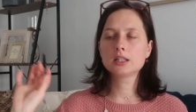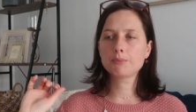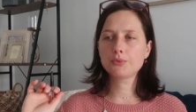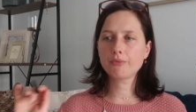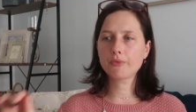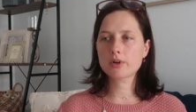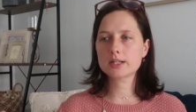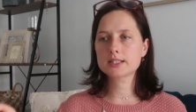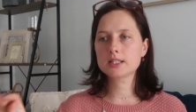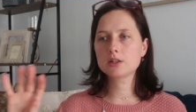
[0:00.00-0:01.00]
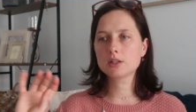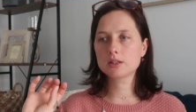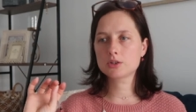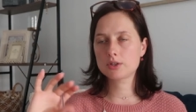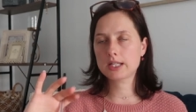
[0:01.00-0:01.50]
They put for us in,
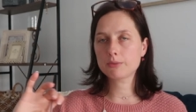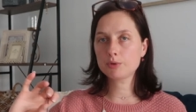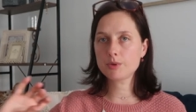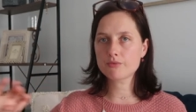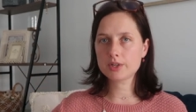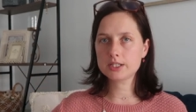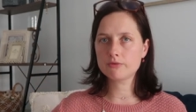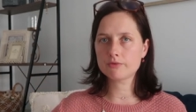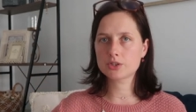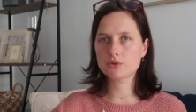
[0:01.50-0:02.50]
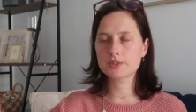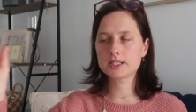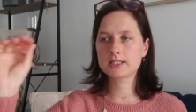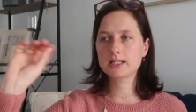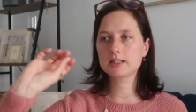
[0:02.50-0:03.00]
so that would be reading
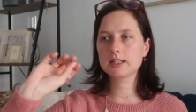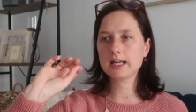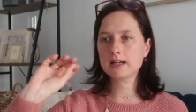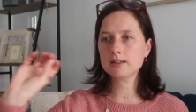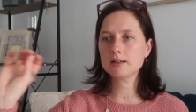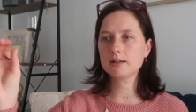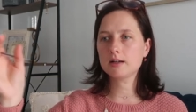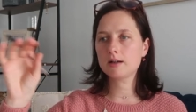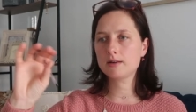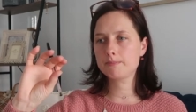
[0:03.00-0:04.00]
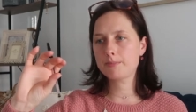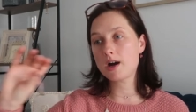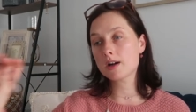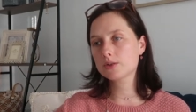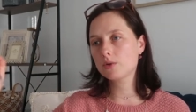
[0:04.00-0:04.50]
resources. Then the other uh,
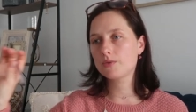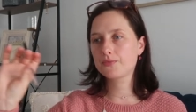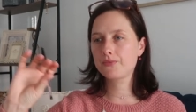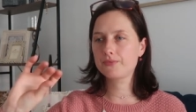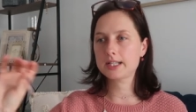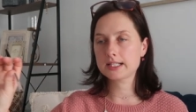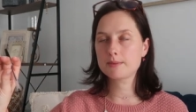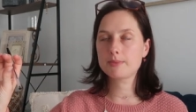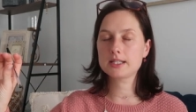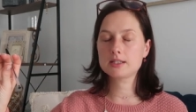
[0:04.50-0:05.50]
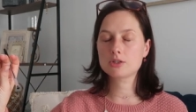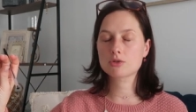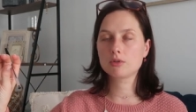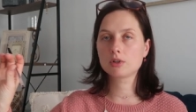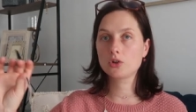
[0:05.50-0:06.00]
part of database is
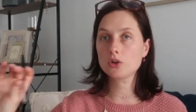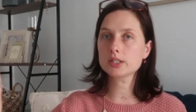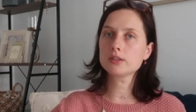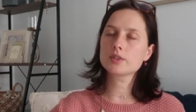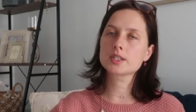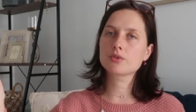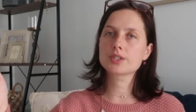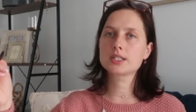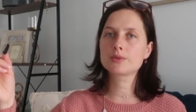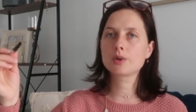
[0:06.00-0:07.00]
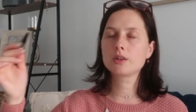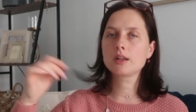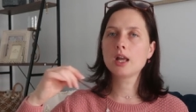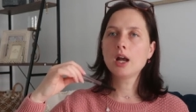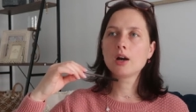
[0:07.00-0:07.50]
called learning resources,
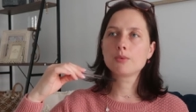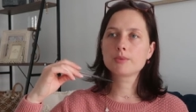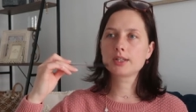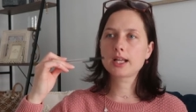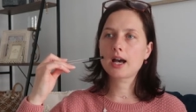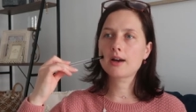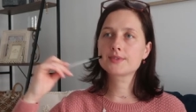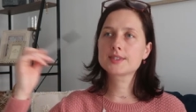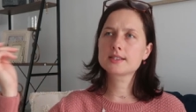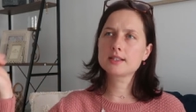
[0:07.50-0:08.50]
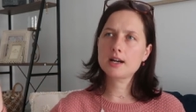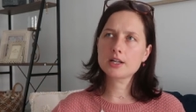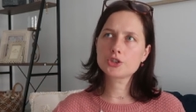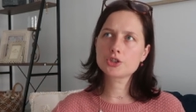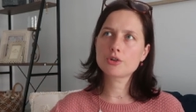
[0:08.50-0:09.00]
when we will have
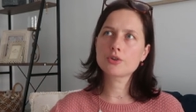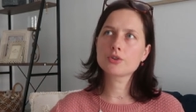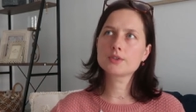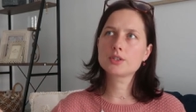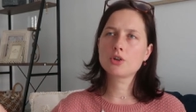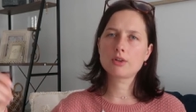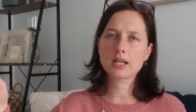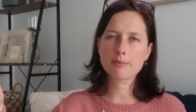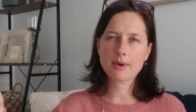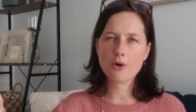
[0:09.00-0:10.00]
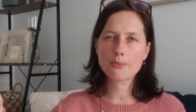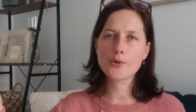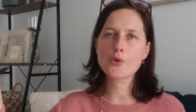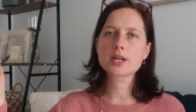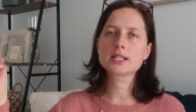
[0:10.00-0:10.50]
slideshows, you know, like a
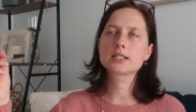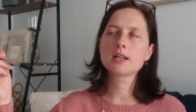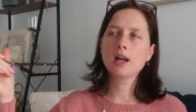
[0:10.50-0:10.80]
PowerPoint,